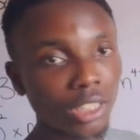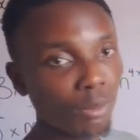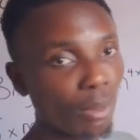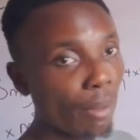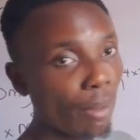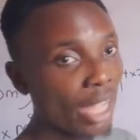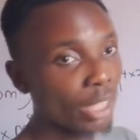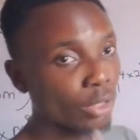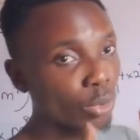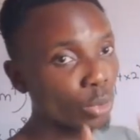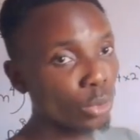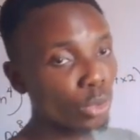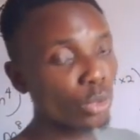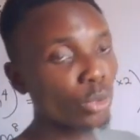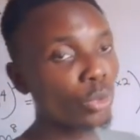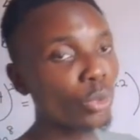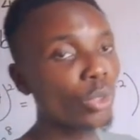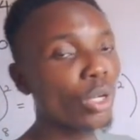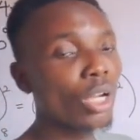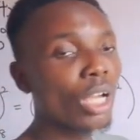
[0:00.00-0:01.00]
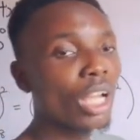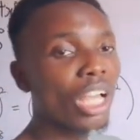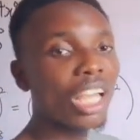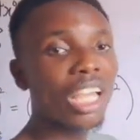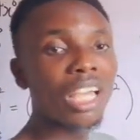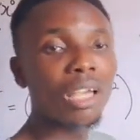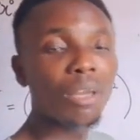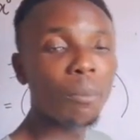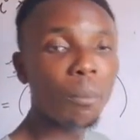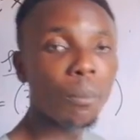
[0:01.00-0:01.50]
Remember I told you,
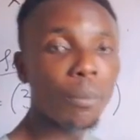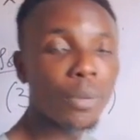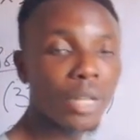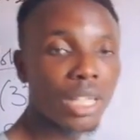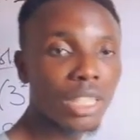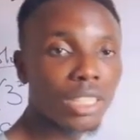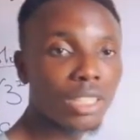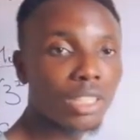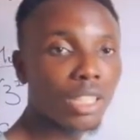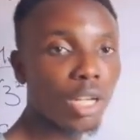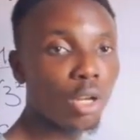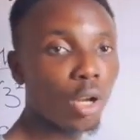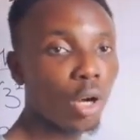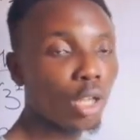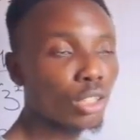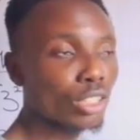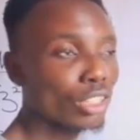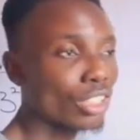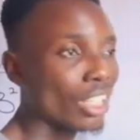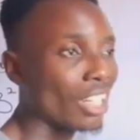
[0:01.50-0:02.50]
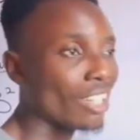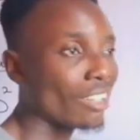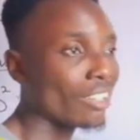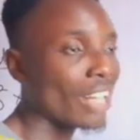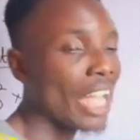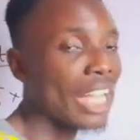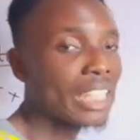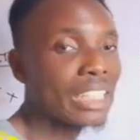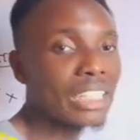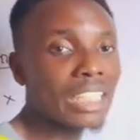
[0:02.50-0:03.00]
bring the laws,
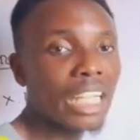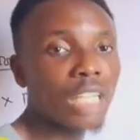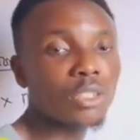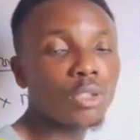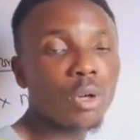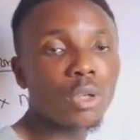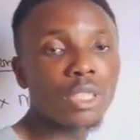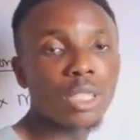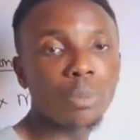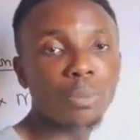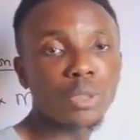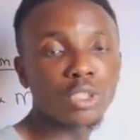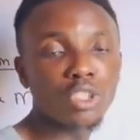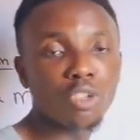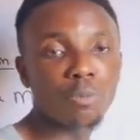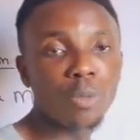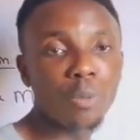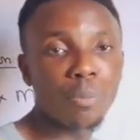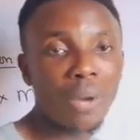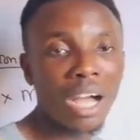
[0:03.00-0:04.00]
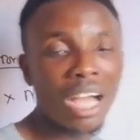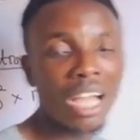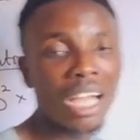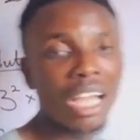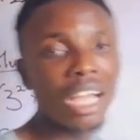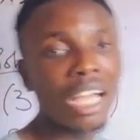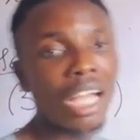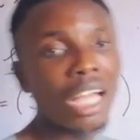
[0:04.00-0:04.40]
write it out on a piece of paper,